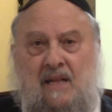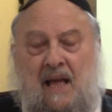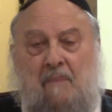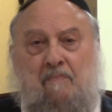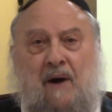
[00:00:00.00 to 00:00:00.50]

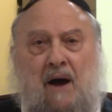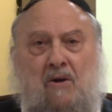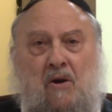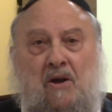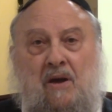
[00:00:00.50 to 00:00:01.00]
and
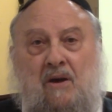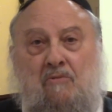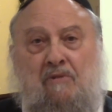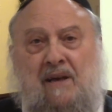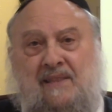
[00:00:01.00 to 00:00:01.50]
Paroi
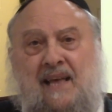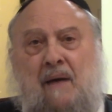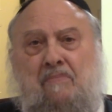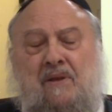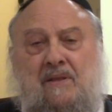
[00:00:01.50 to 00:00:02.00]

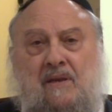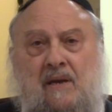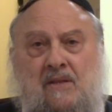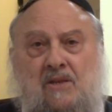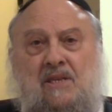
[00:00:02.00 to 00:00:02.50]

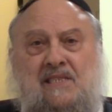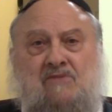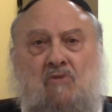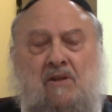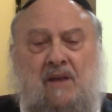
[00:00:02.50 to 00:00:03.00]
reattempted to
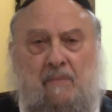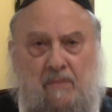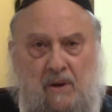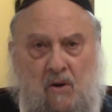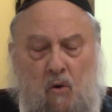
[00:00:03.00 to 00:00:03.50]
destroy them
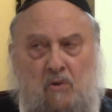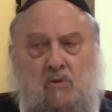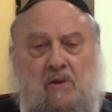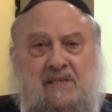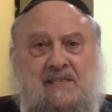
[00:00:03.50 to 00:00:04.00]
or
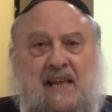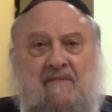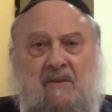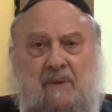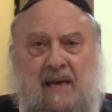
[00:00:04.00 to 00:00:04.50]
to enslave
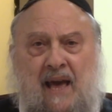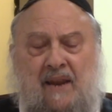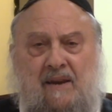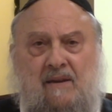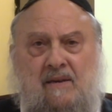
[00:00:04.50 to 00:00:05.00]
them again?